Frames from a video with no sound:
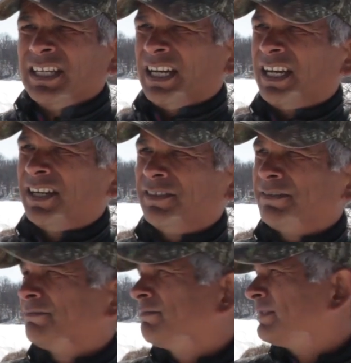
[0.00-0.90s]
Uh,
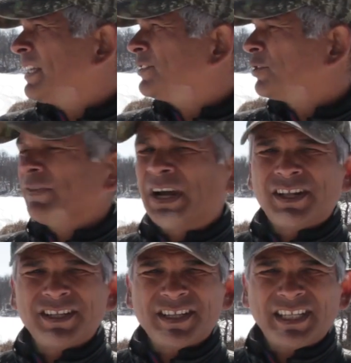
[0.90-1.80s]
they drove out
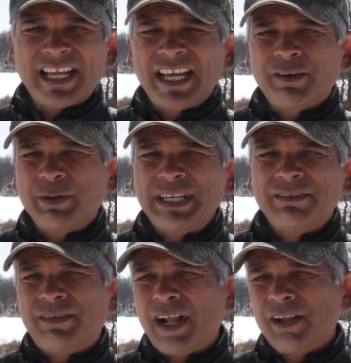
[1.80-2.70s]
onto the lake. We
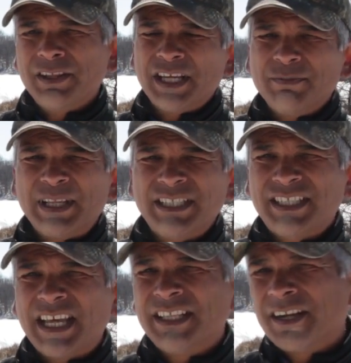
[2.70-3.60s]
didn't follow them. They
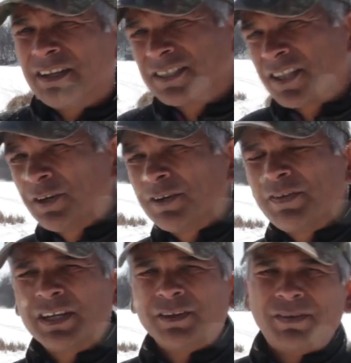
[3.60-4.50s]
stayed there. There's a third
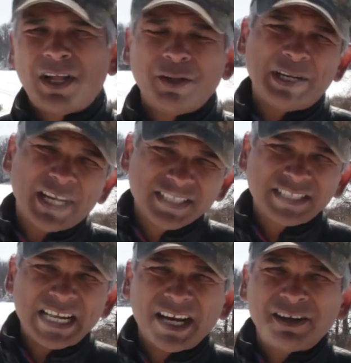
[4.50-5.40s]
vehicle following
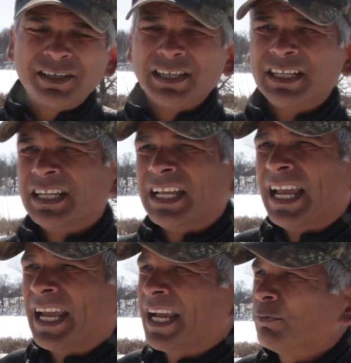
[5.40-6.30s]
us now.
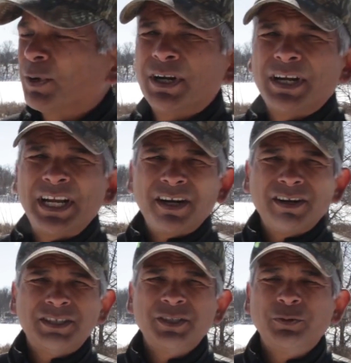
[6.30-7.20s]
And we're
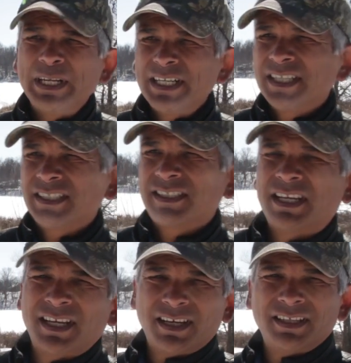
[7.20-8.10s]
here to witness
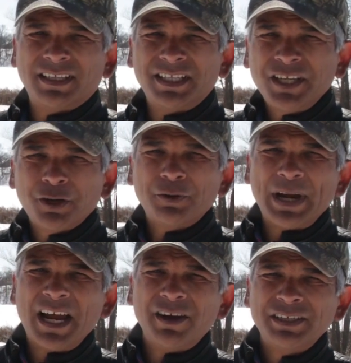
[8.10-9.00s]
uh, the
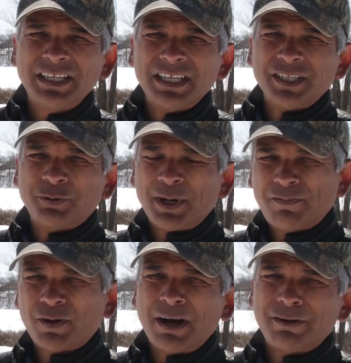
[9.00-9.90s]
year-round
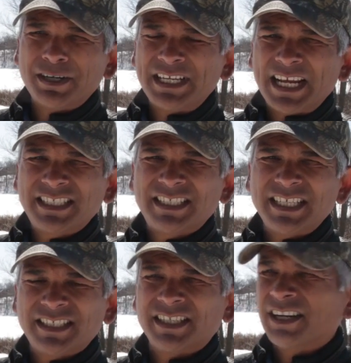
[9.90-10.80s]
twenty-four hour a day
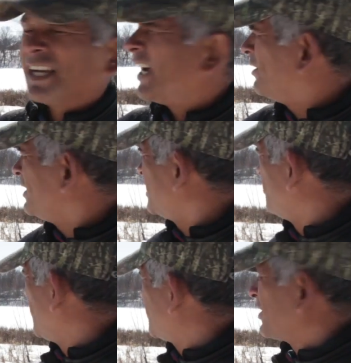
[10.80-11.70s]
season on coyotes
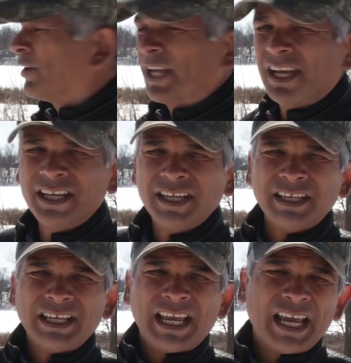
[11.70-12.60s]
in Minnesota
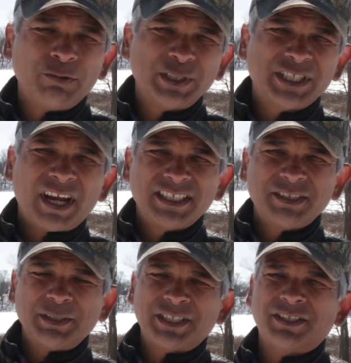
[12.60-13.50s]
and
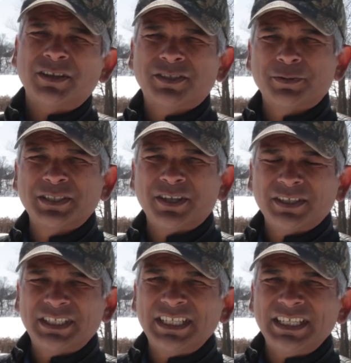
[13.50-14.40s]
Wisconsin, which has also
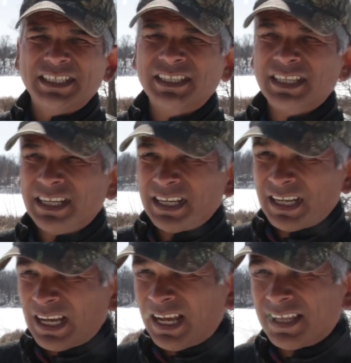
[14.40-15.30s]
resulted in
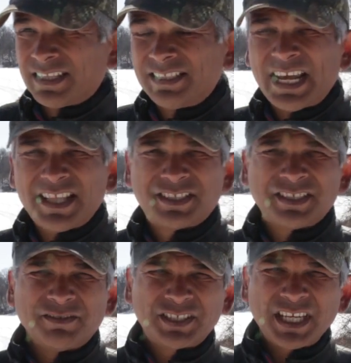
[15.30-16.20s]
uh, the deaths
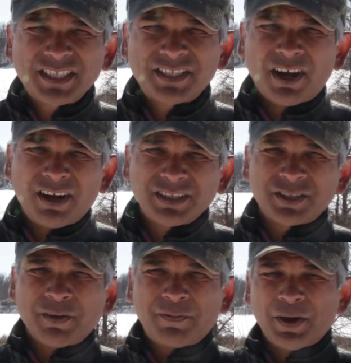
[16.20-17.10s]
of six dogs
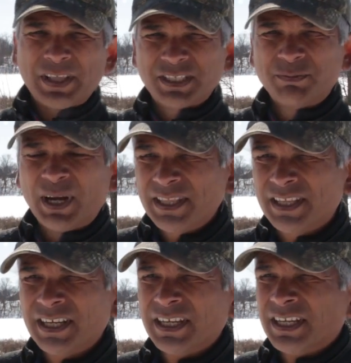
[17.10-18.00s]
so far this month,
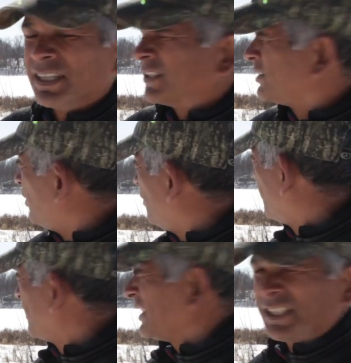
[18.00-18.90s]
so
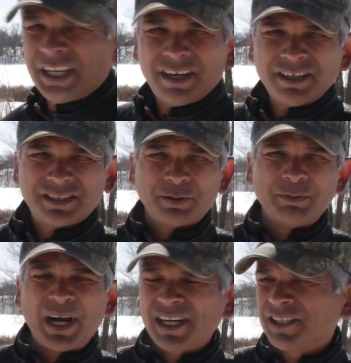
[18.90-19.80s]
or this year. So we're
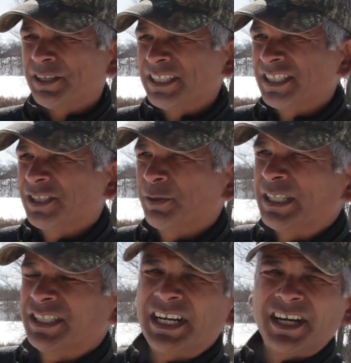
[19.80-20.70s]
monitoring the
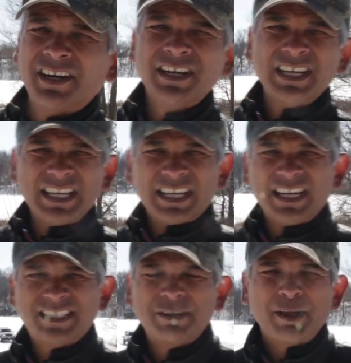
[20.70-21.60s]
situation here,
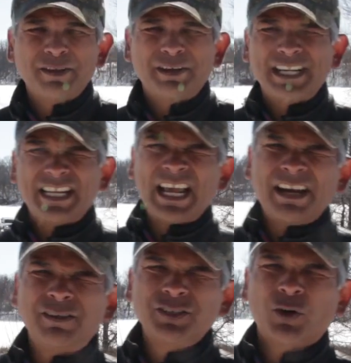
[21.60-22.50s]
going to see whether any
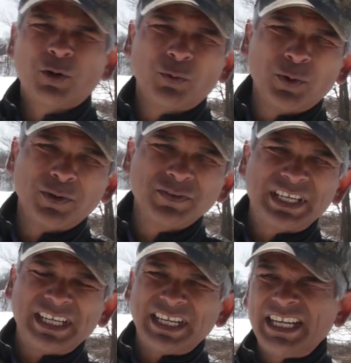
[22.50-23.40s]
hounds or wolves
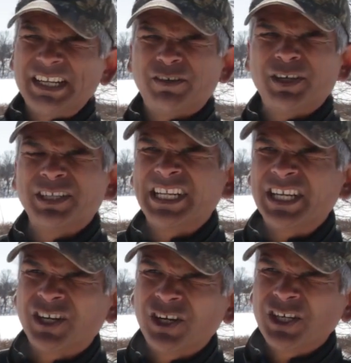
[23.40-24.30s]
get
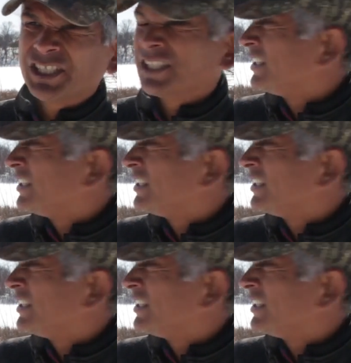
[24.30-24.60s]
inadvertently hurt.